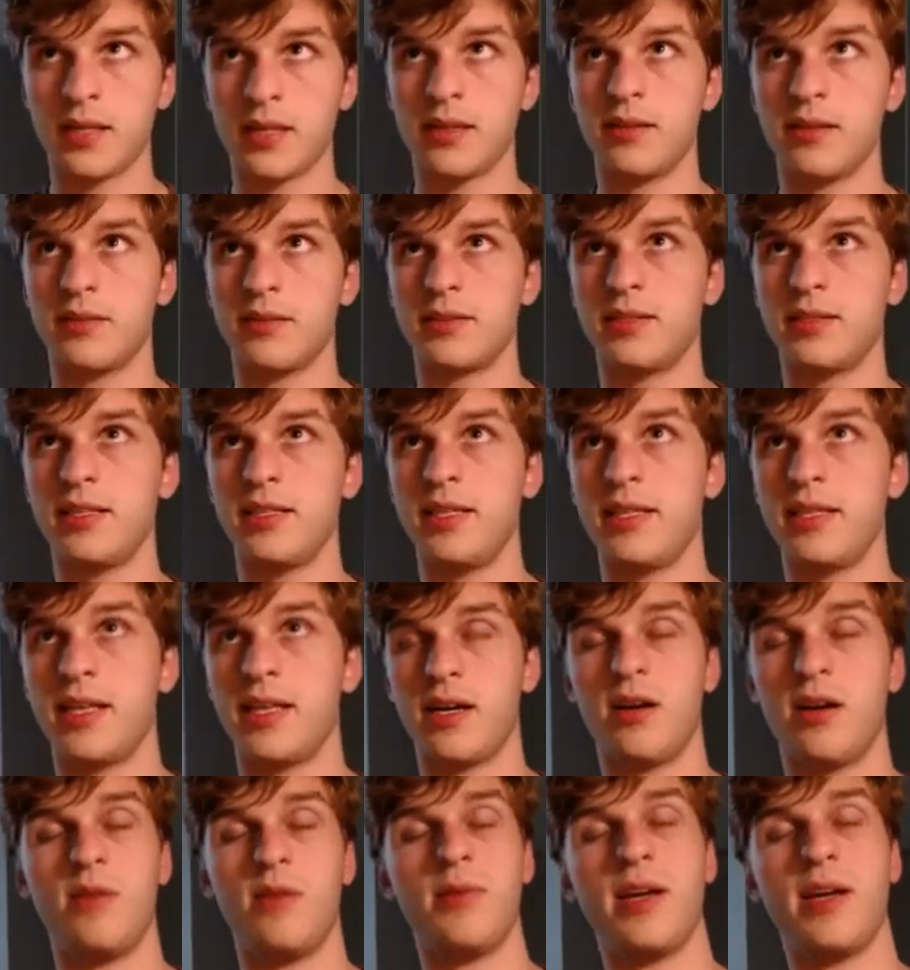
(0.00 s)
you'll see
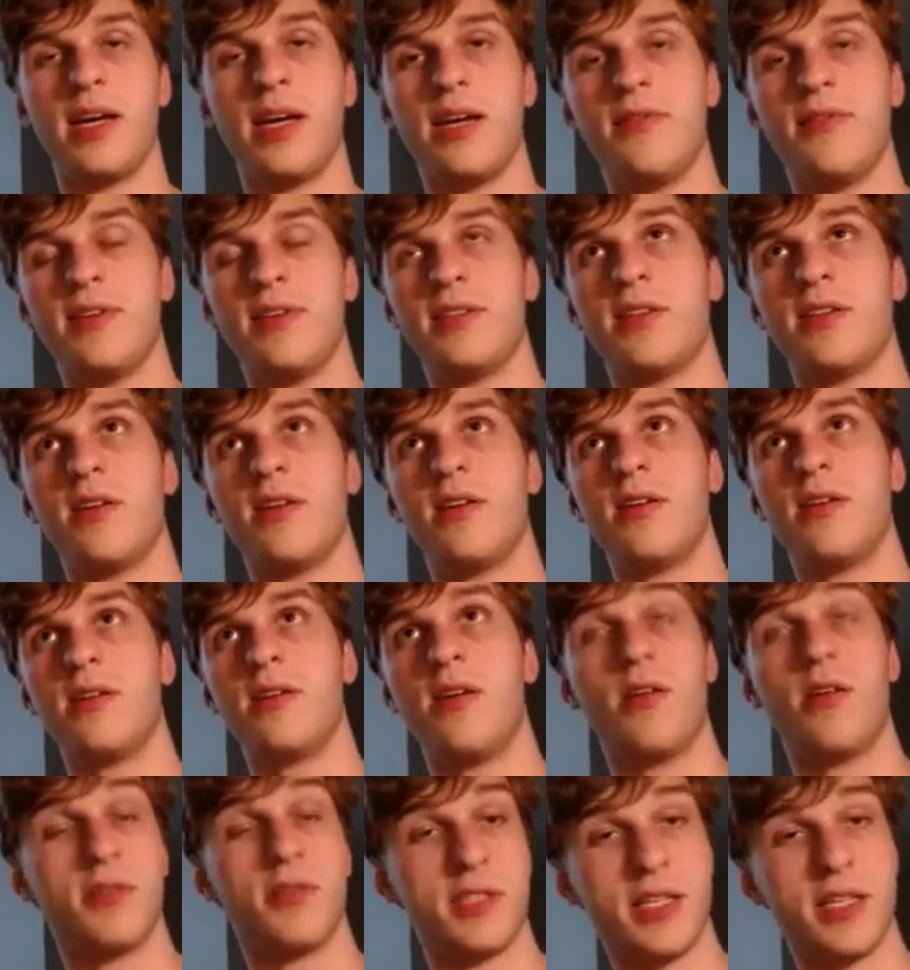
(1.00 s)
that all we have is our
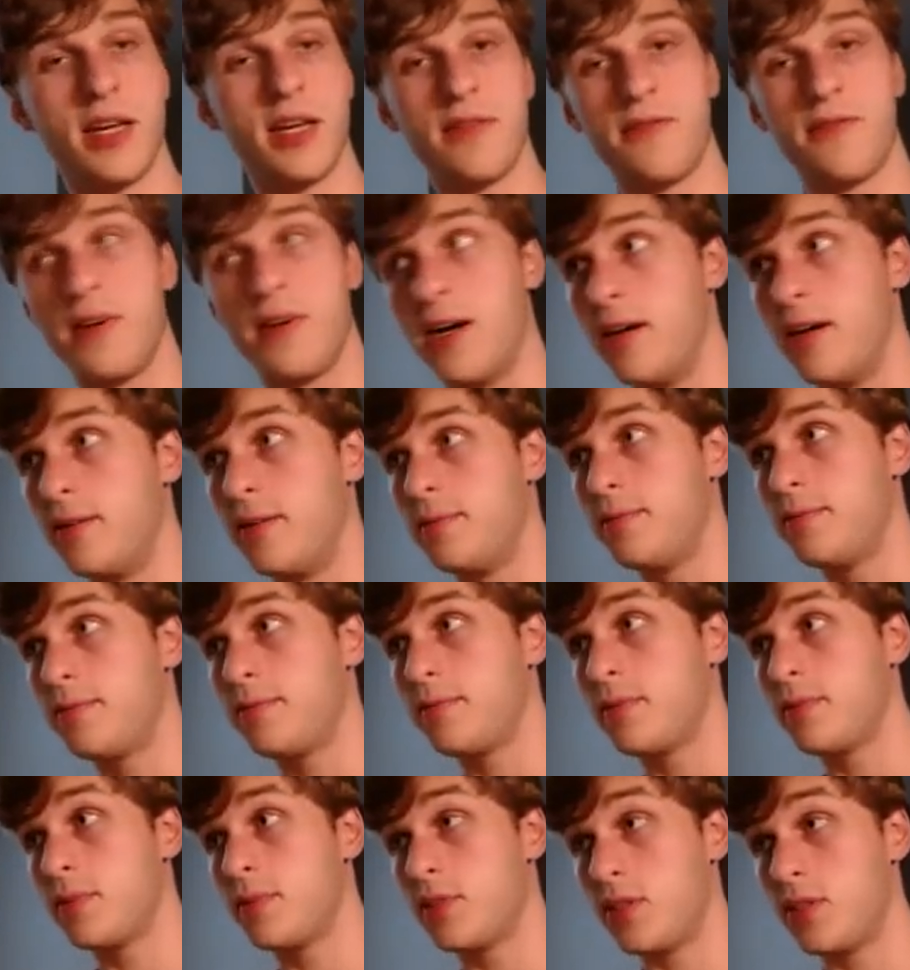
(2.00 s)
RTF file.
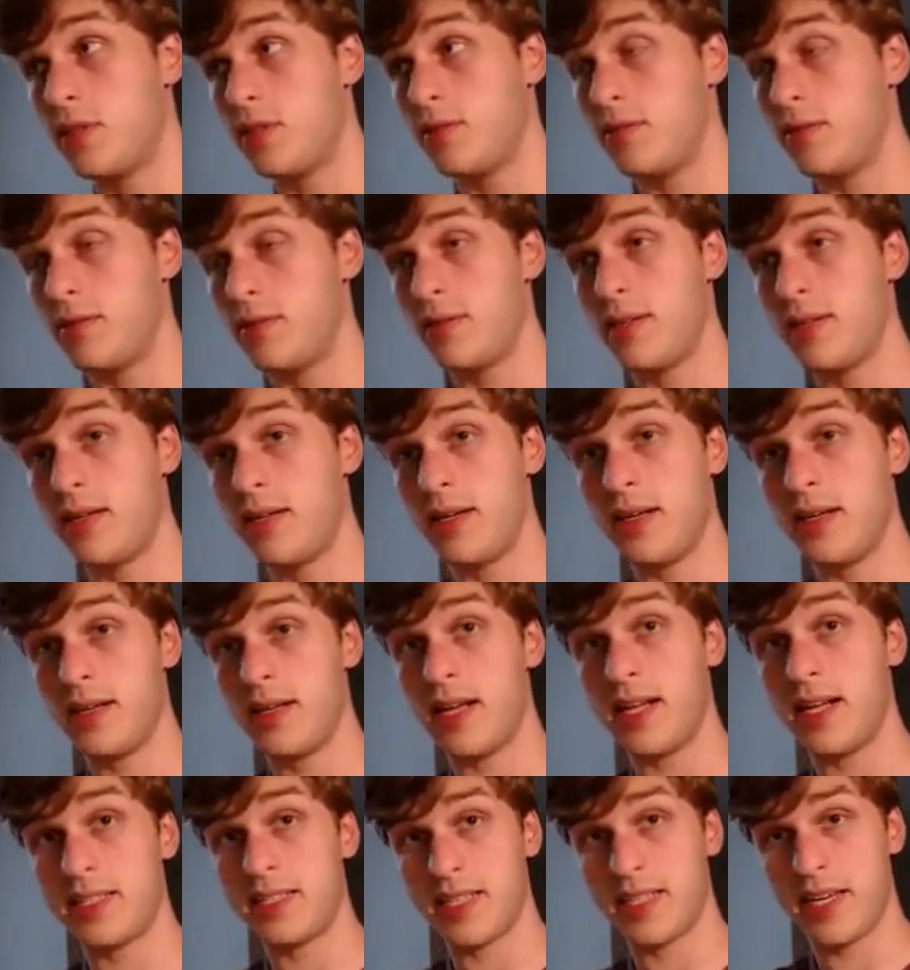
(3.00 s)
So
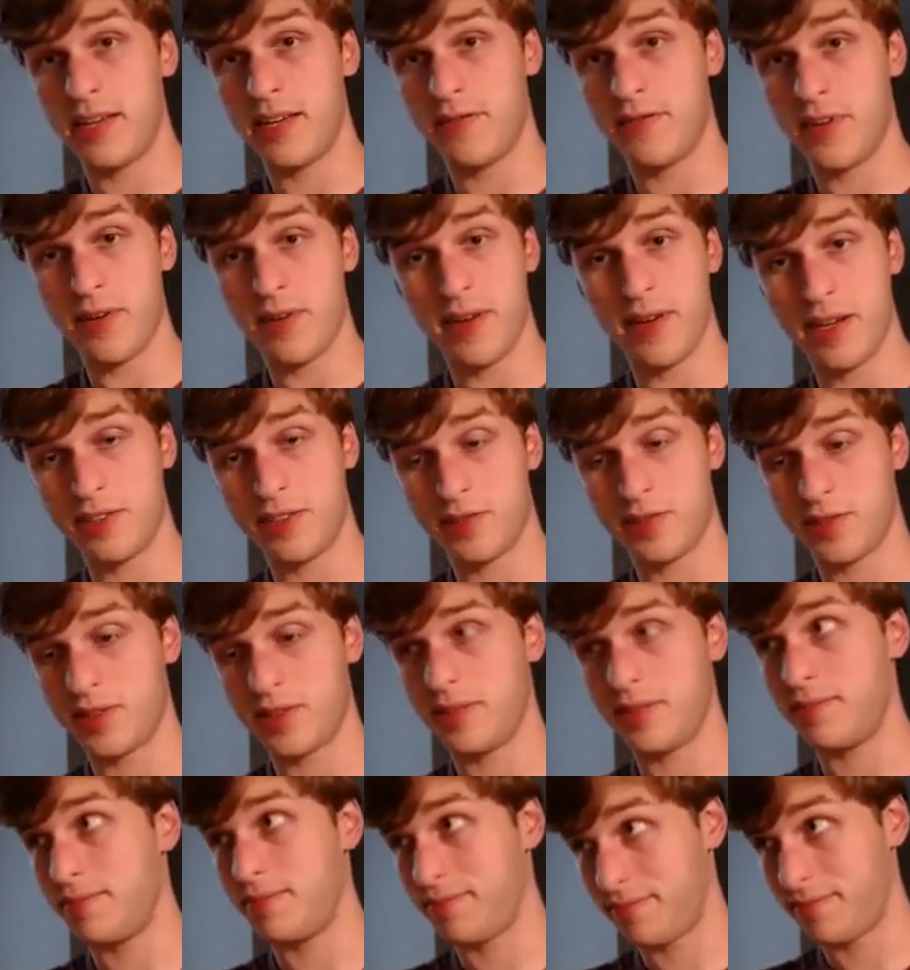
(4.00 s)
that's a very
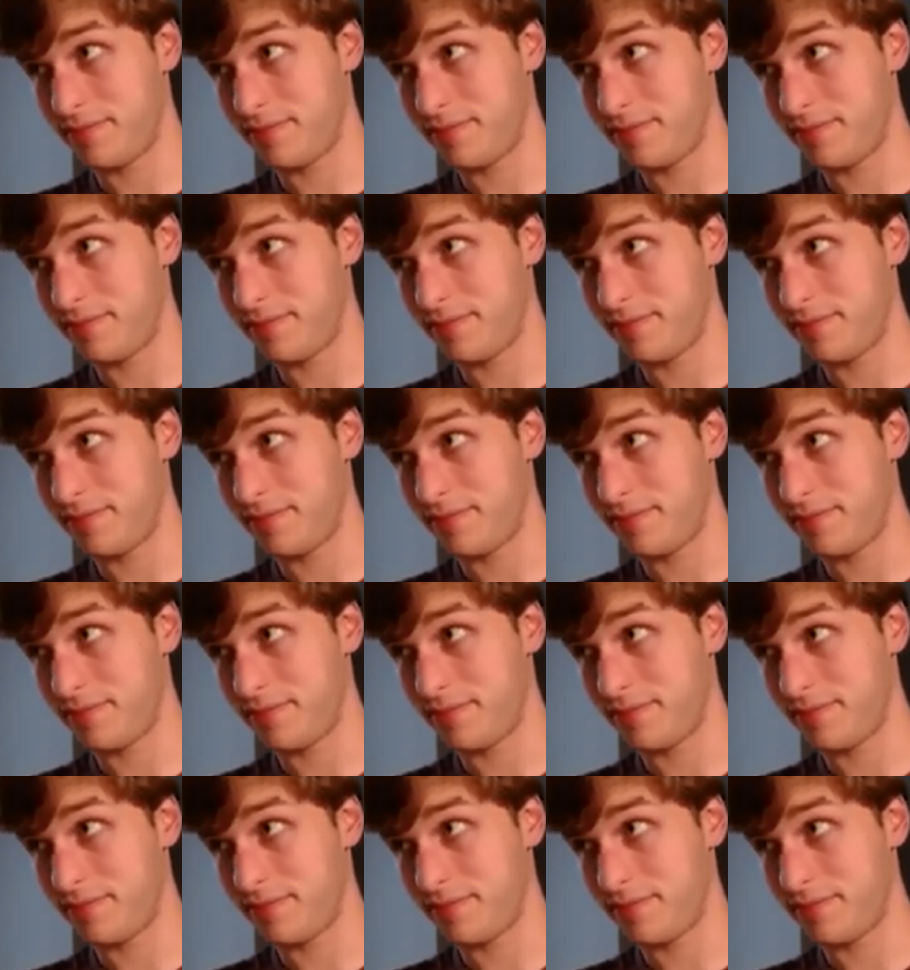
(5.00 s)
interesting